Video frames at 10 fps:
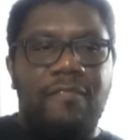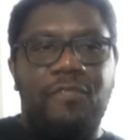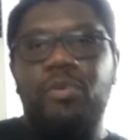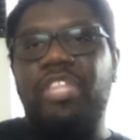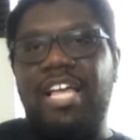
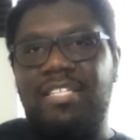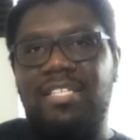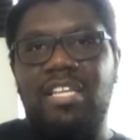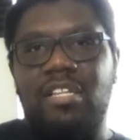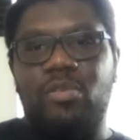fill that
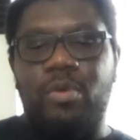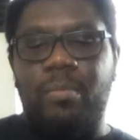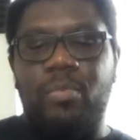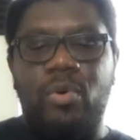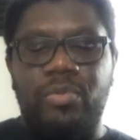scene a little
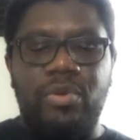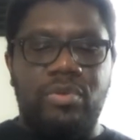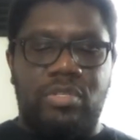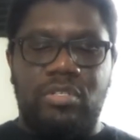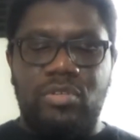bit more.
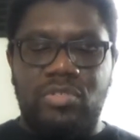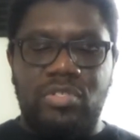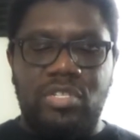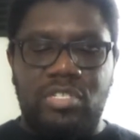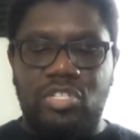There's
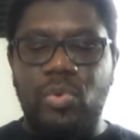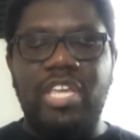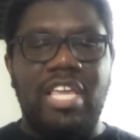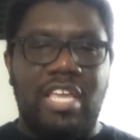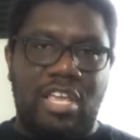just
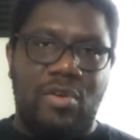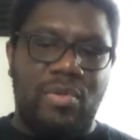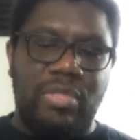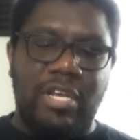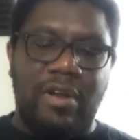tweaking here
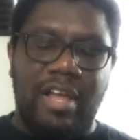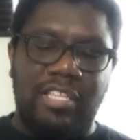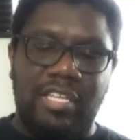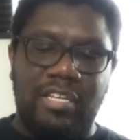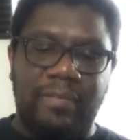and there, I
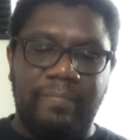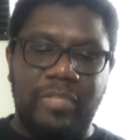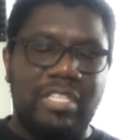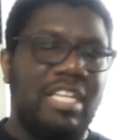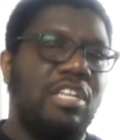think,
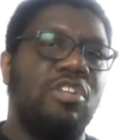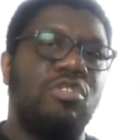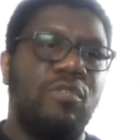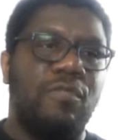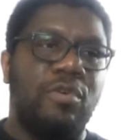that they need to
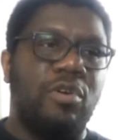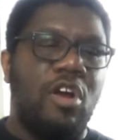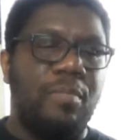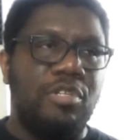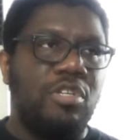do for
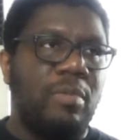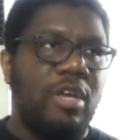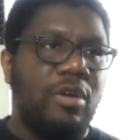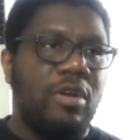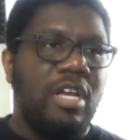RPG
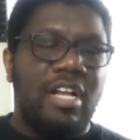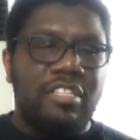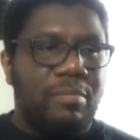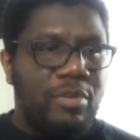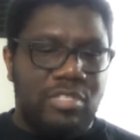Maker.
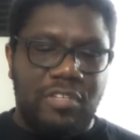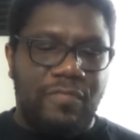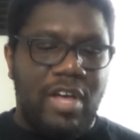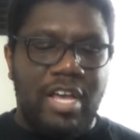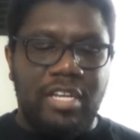The music's
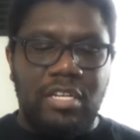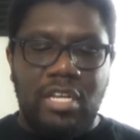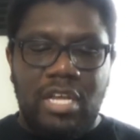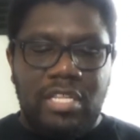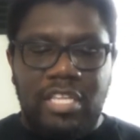fine,
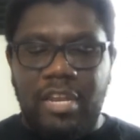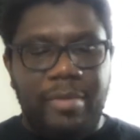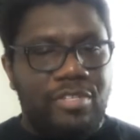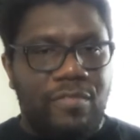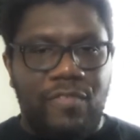the
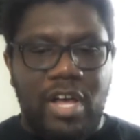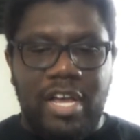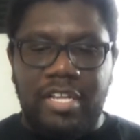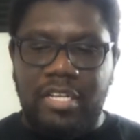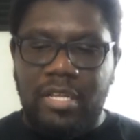enemies are
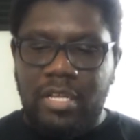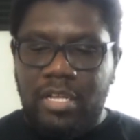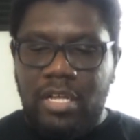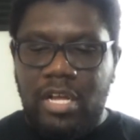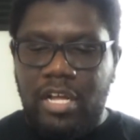fine.
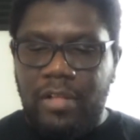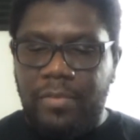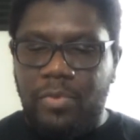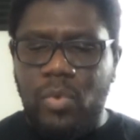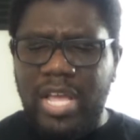
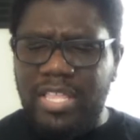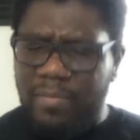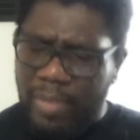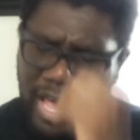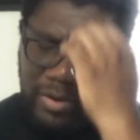The way
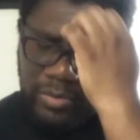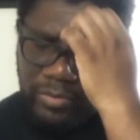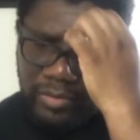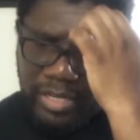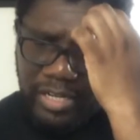they battle,